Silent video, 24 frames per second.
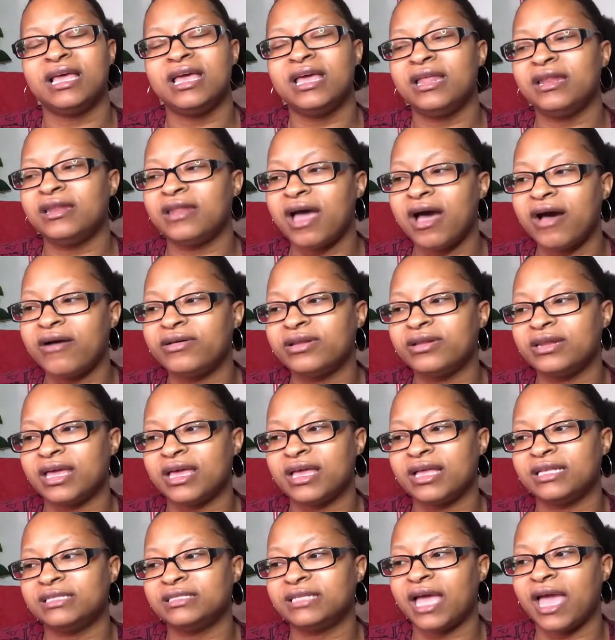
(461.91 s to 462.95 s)

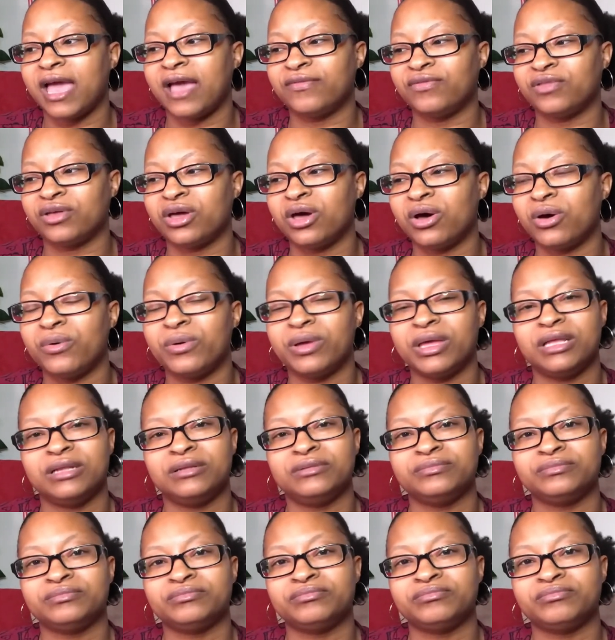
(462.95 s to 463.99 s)
Nowadays, they have to go and,
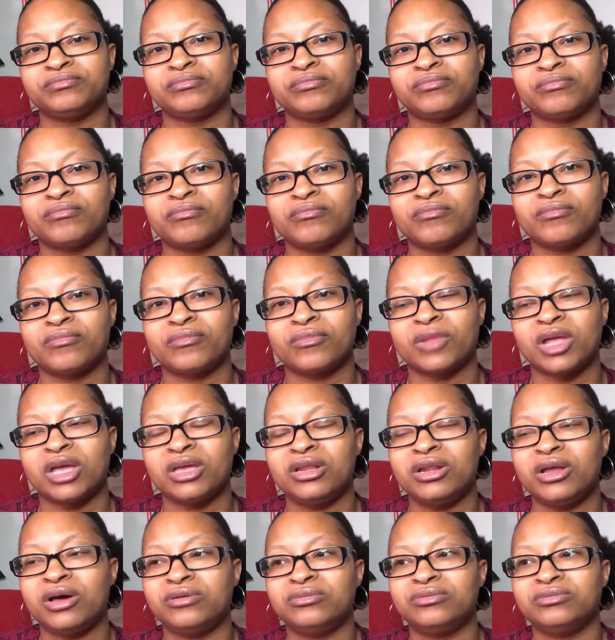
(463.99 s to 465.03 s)
you
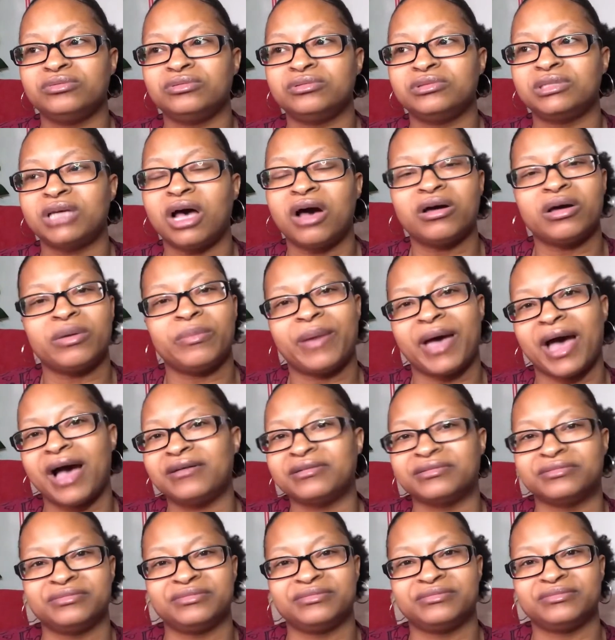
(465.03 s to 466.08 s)
know, talk about
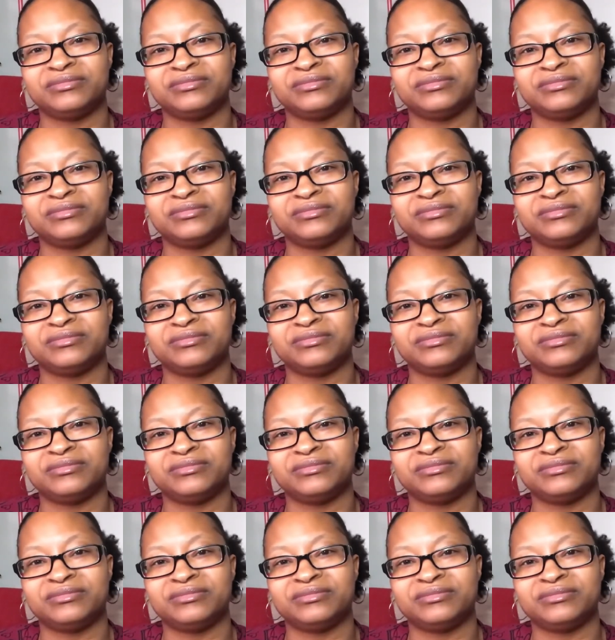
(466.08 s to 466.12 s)
them.